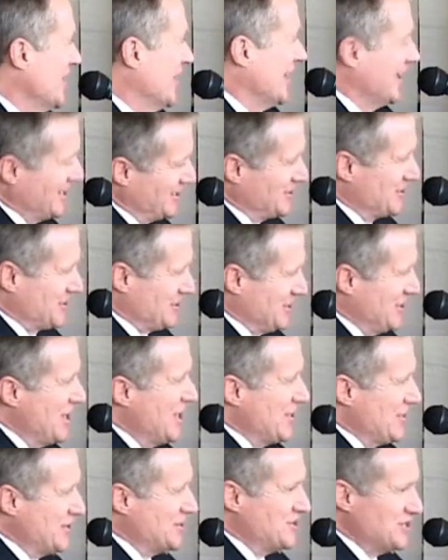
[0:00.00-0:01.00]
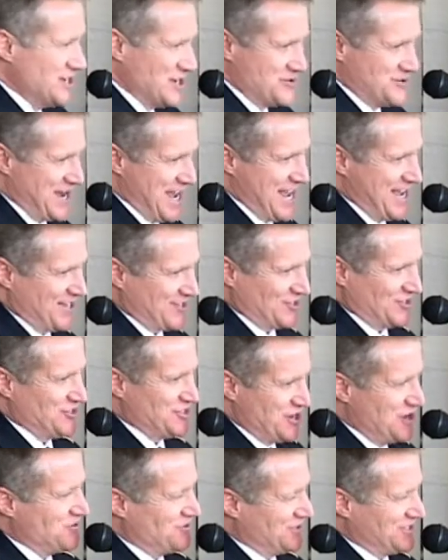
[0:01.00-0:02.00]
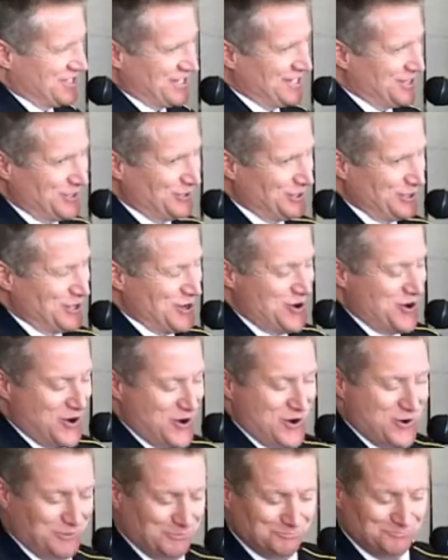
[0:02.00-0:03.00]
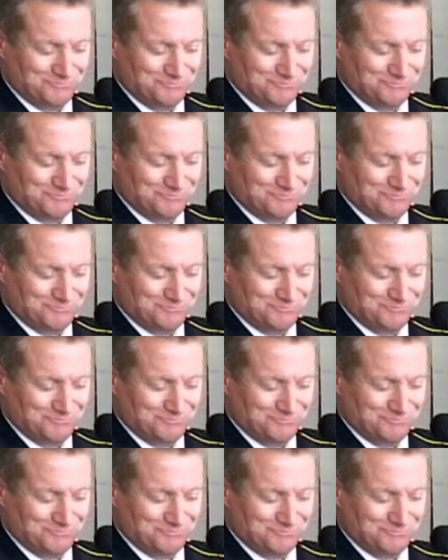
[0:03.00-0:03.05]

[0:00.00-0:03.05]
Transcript: under the Don't Ask, Don't Tell law.